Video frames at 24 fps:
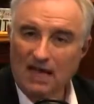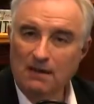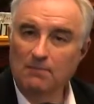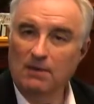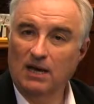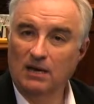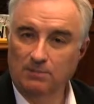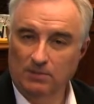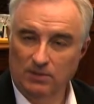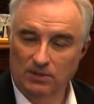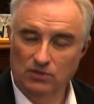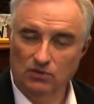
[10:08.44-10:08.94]
that
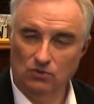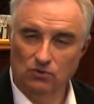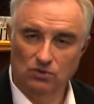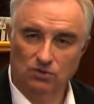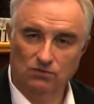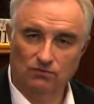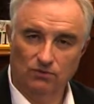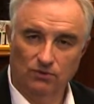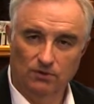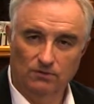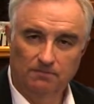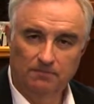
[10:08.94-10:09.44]
might be
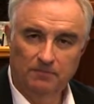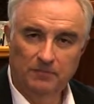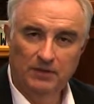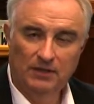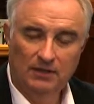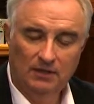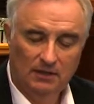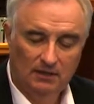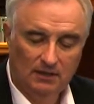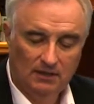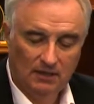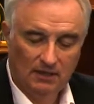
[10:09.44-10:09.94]
useful.
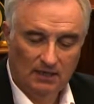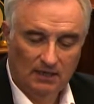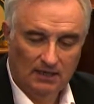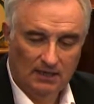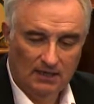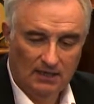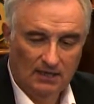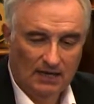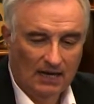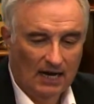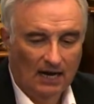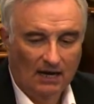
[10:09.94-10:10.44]

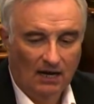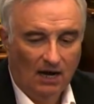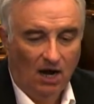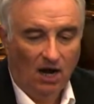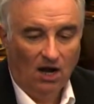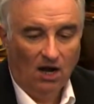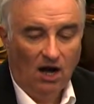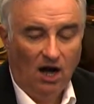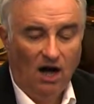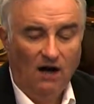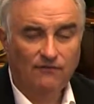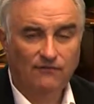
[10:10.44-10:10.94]
Uh,
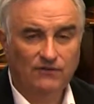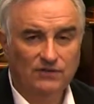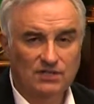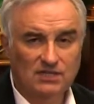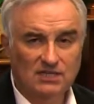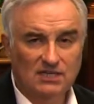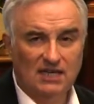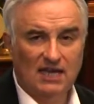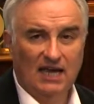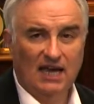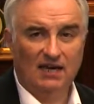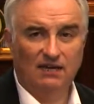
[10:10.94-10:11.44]
I, I often
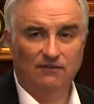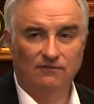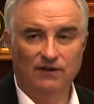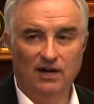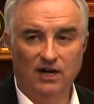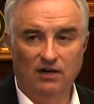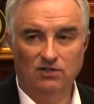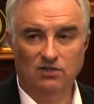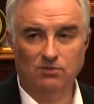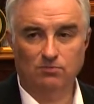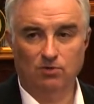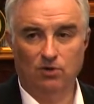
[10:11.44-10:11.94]
see
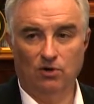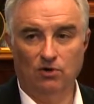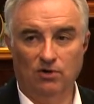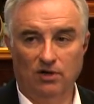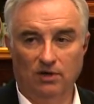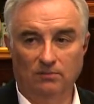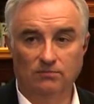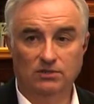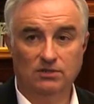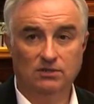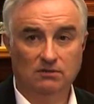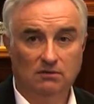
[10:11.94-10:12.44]
antivirus
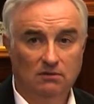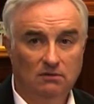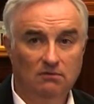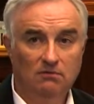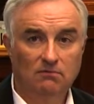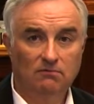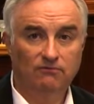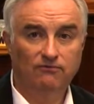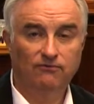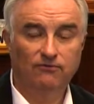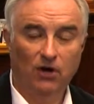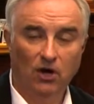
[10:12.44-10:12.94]
programs
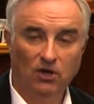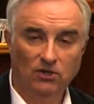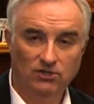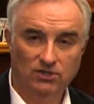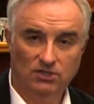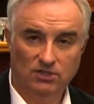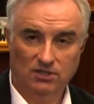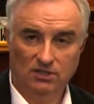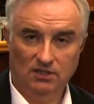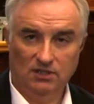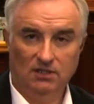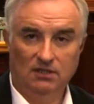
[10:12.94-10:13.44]

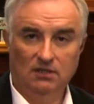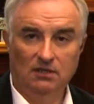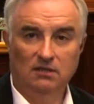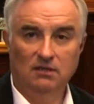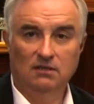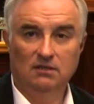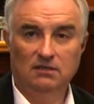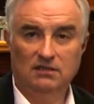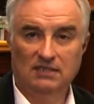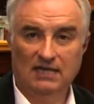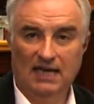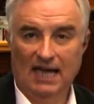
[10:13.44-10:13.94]
falsely
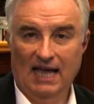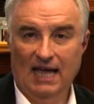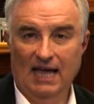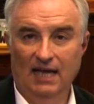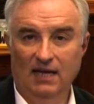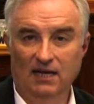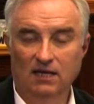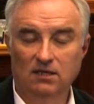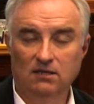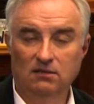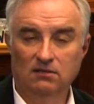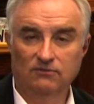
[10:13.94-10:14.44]

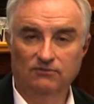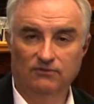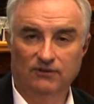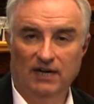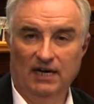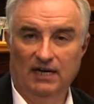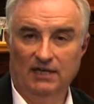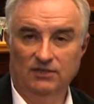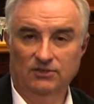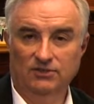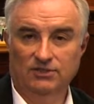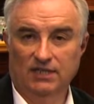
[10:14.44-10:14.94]
tag
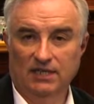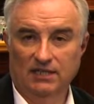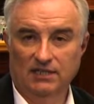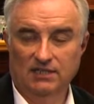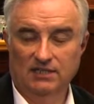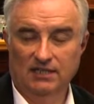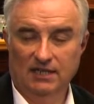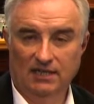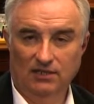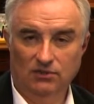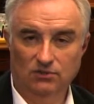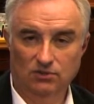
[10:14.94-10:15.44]
files as
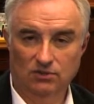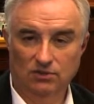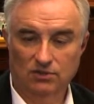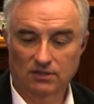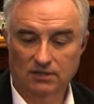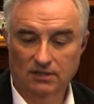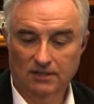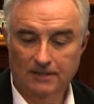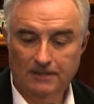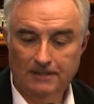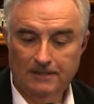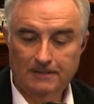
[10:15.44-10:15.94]

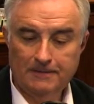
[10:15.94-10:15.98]
dangerous.